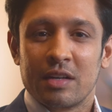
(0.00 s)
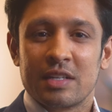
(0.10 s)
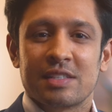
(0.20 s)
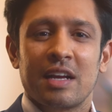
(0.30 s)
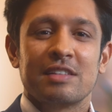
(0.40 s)

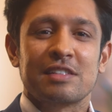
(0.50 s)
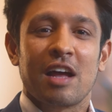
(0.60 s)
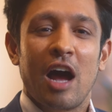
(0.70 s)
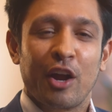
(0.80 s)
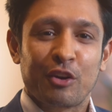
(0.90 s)
Design is the
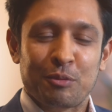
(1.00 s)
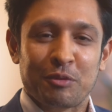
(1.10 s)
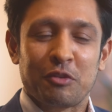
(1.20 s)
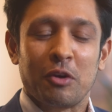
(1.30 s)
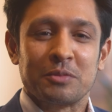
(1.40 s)
heart of
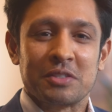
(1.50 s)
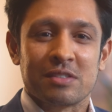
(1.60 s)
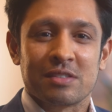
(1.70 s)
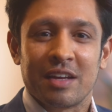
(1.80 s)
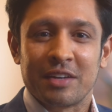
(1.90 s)
performance
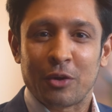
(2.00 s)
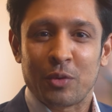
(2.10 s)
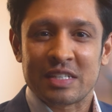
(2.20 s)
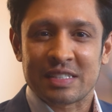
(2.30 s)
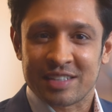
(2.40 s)
and
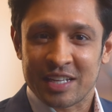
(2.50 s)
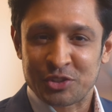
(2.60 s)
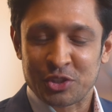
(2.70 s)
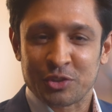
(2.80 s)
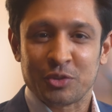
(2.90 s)
requires
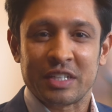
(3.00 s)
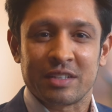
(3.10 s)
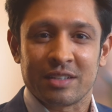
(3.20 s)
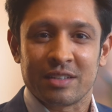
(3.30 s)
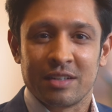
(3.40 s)
attention to
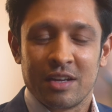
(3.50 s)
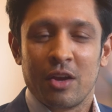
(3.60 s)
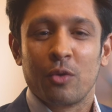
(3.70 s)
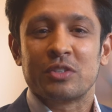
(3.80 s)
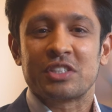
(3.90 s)
detail,
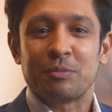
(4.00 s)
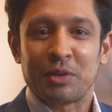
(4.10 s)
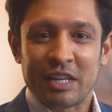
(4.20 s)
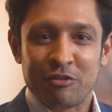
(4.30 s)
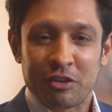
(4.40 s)
which I
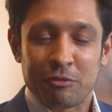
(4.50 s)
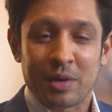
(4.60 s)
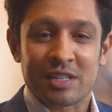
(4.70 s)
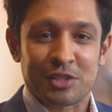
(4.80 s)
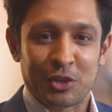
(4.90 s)
believe we've
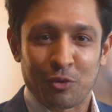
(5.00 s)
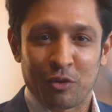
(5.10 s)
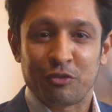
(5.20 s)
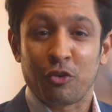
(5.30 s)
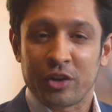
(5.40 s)
mastered over
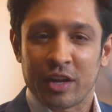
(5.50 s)
four